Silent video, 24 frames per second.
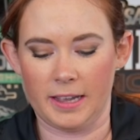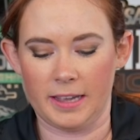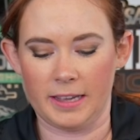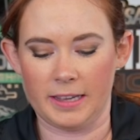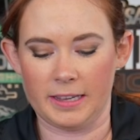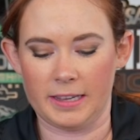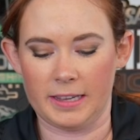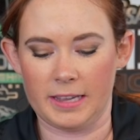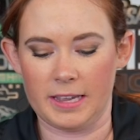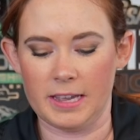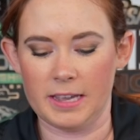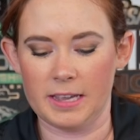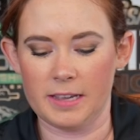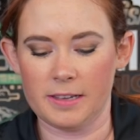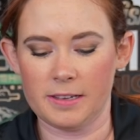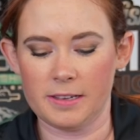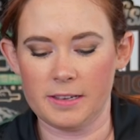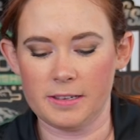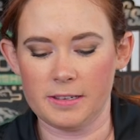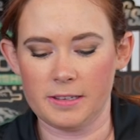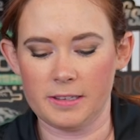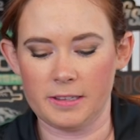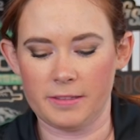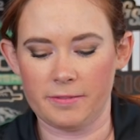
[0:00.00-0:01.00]

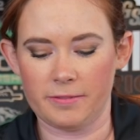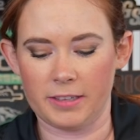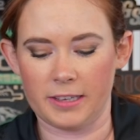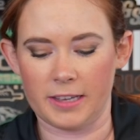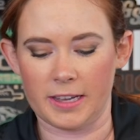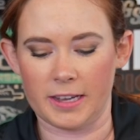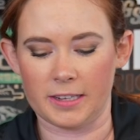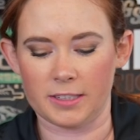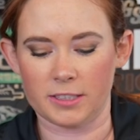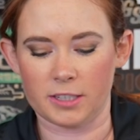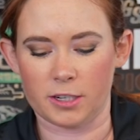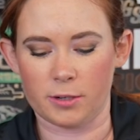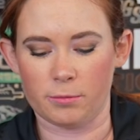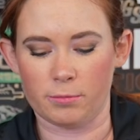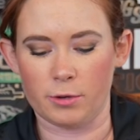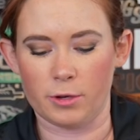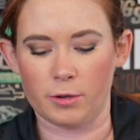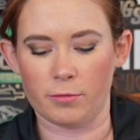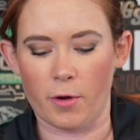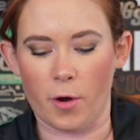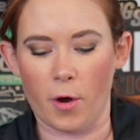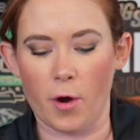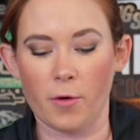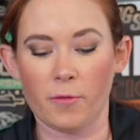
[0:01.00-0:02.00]
Heel of the gun is going to
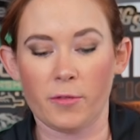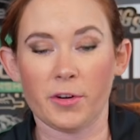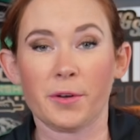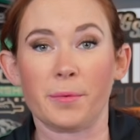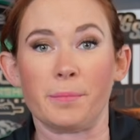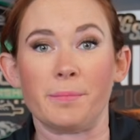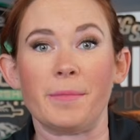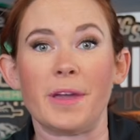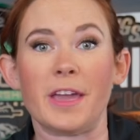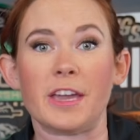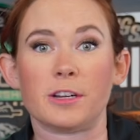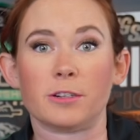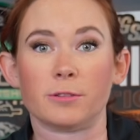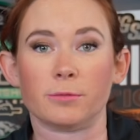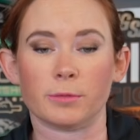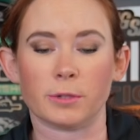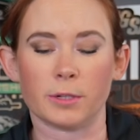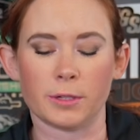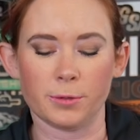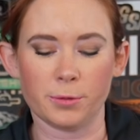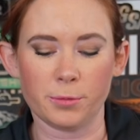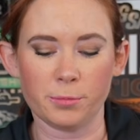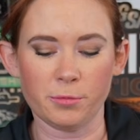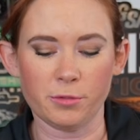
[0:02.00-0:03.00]
move over to make
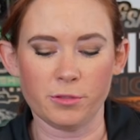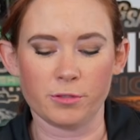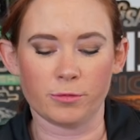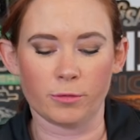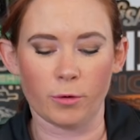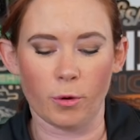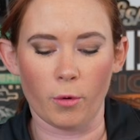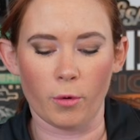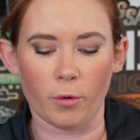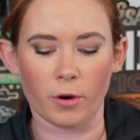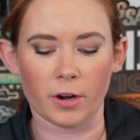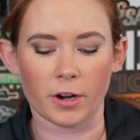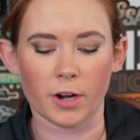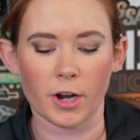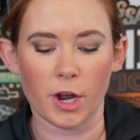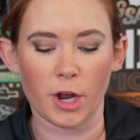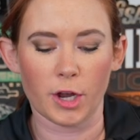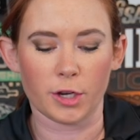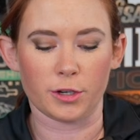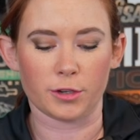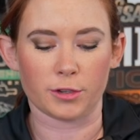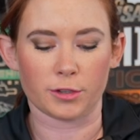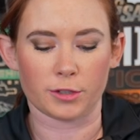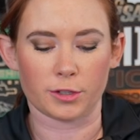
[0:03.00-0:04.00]
room for
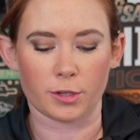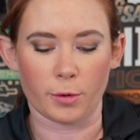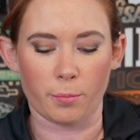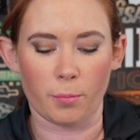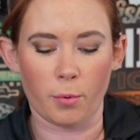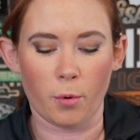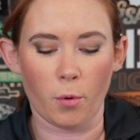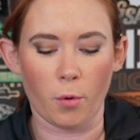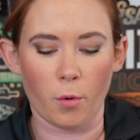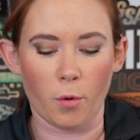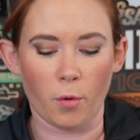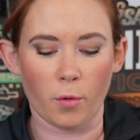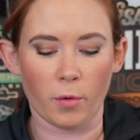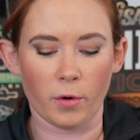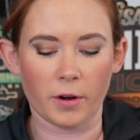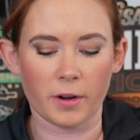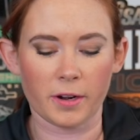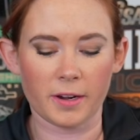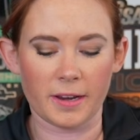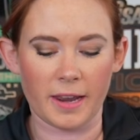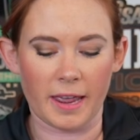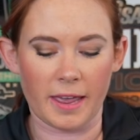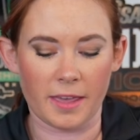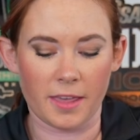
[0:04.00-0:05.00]
your
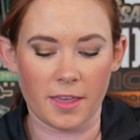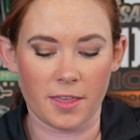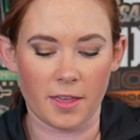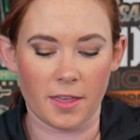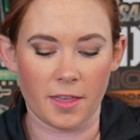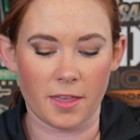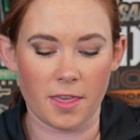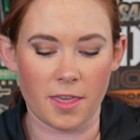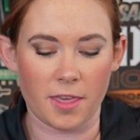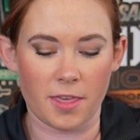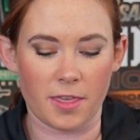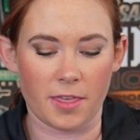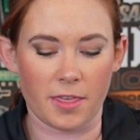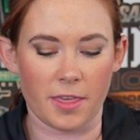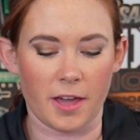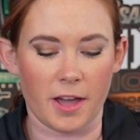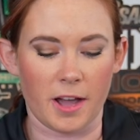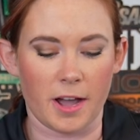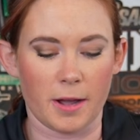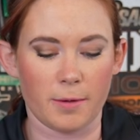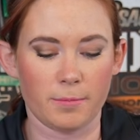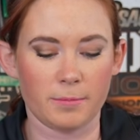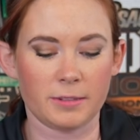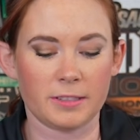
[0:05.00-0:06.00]
support
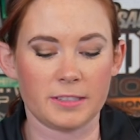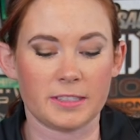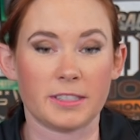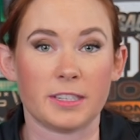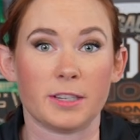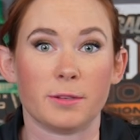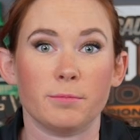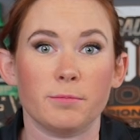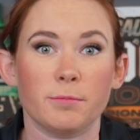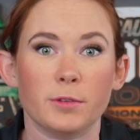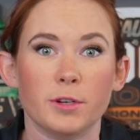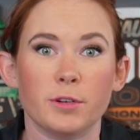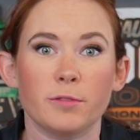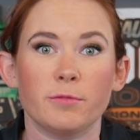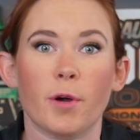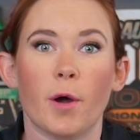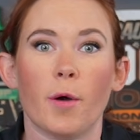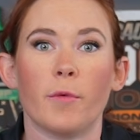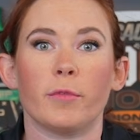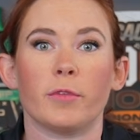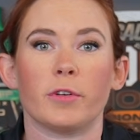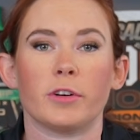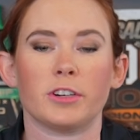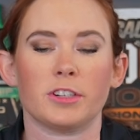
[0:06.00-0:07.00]
thumb to move
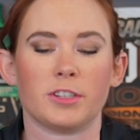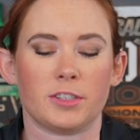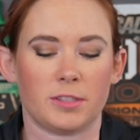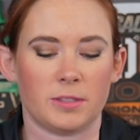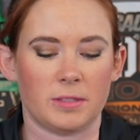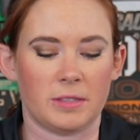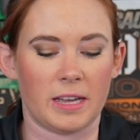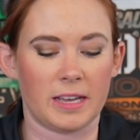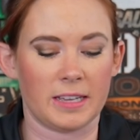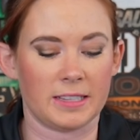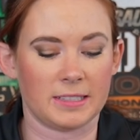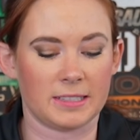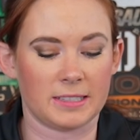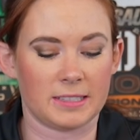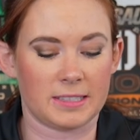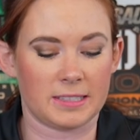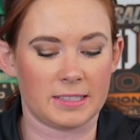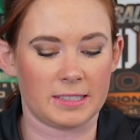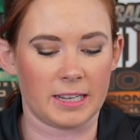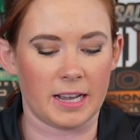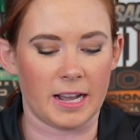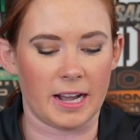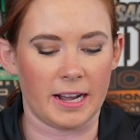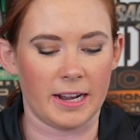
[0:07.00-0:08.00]
over to the
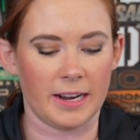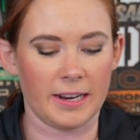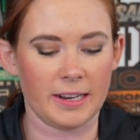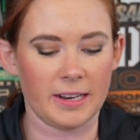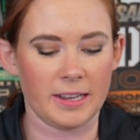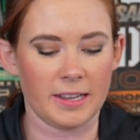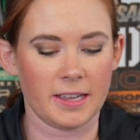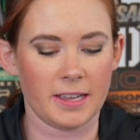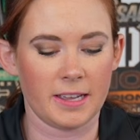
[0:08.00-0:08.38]
side.